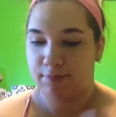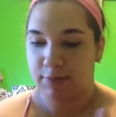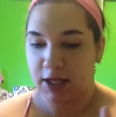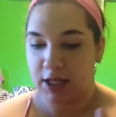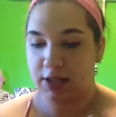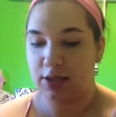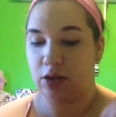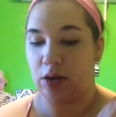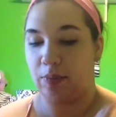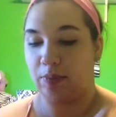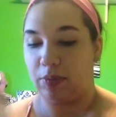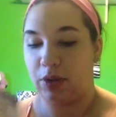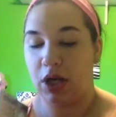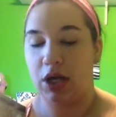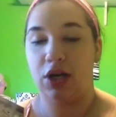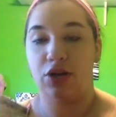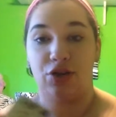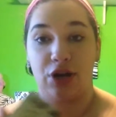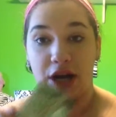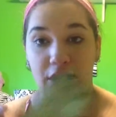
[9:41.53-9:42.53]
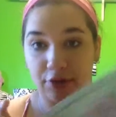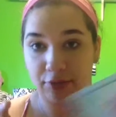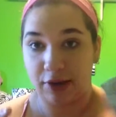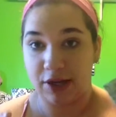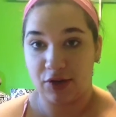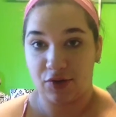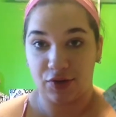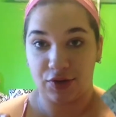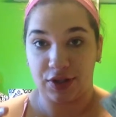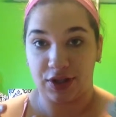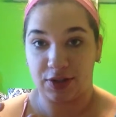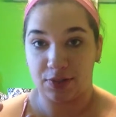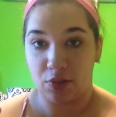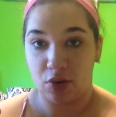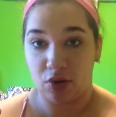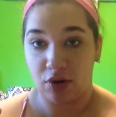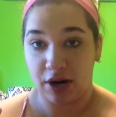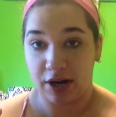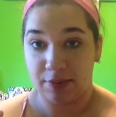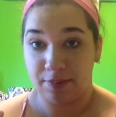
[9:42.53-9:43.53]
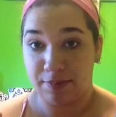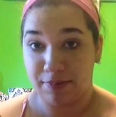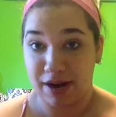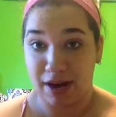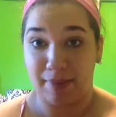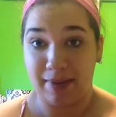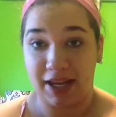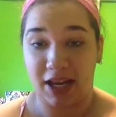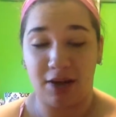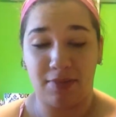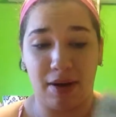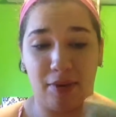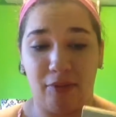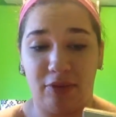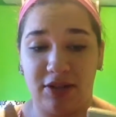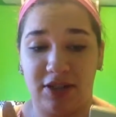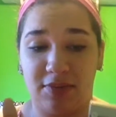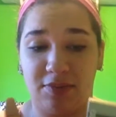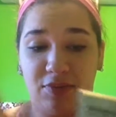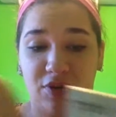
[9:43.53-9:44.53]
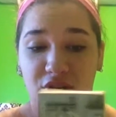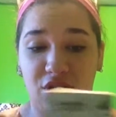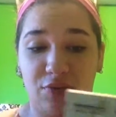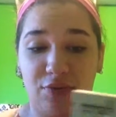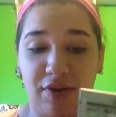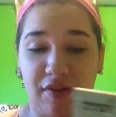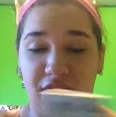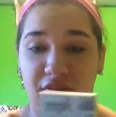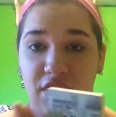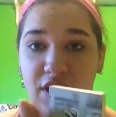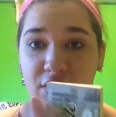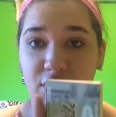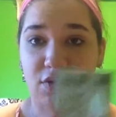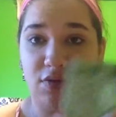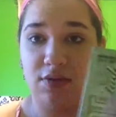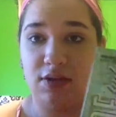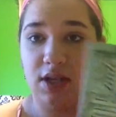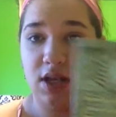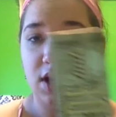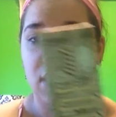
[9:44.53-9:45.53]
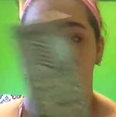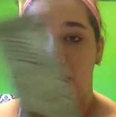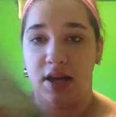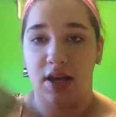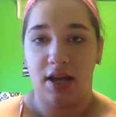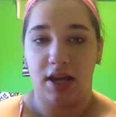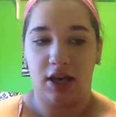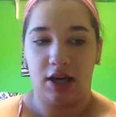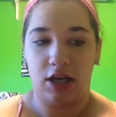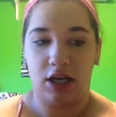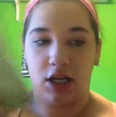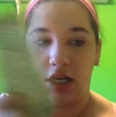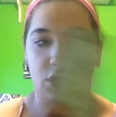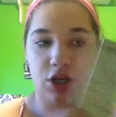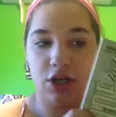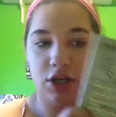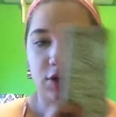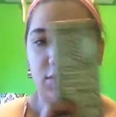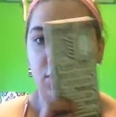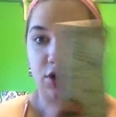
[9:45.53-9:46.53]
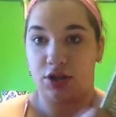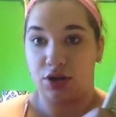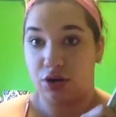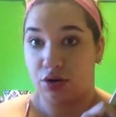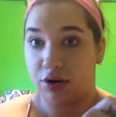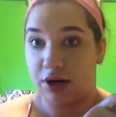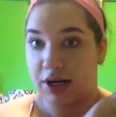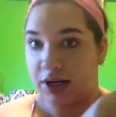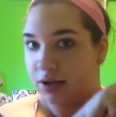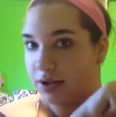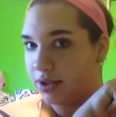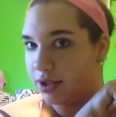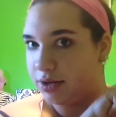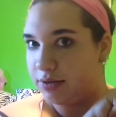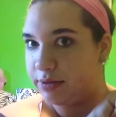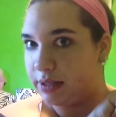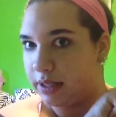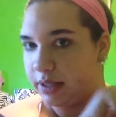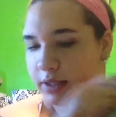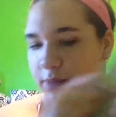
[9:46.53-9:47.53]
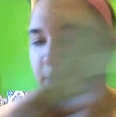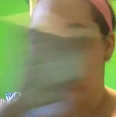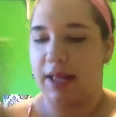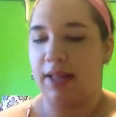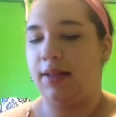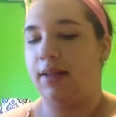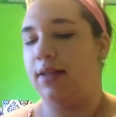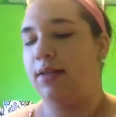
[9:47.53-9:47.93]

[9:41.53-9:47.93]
So I'm going to try to reach for this more and probably come up with some good reviews and good tutorials using this palette.